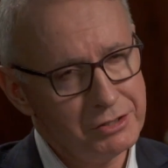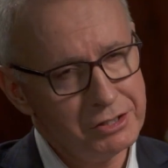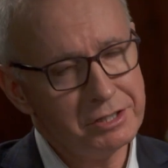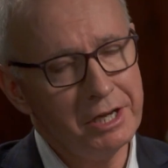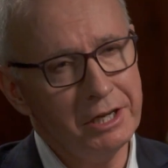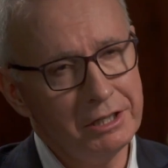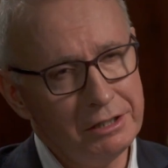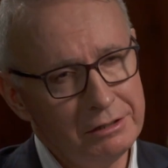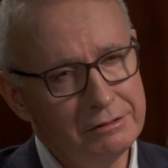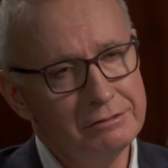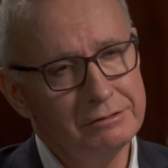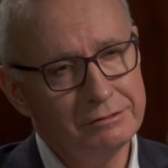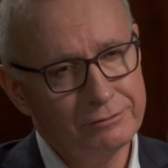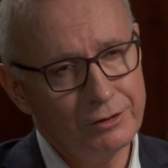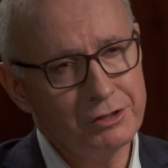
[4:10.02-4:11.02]
sell
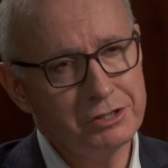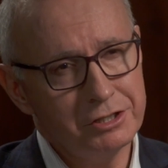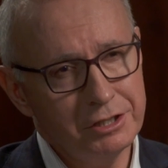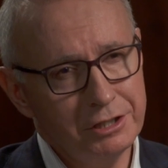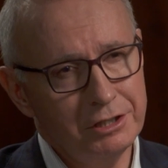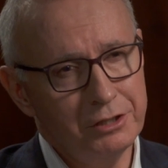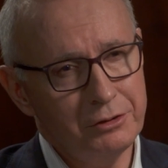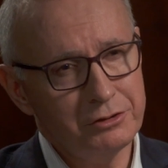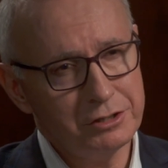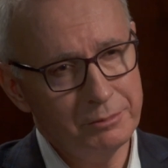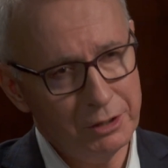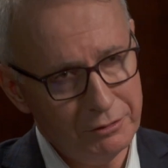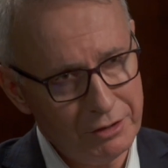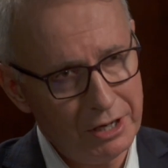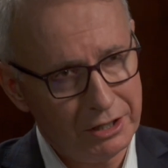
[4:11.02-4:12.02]
for CEOs? I
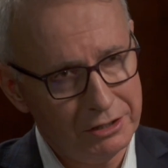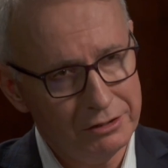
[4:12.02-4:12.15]
mean, you've got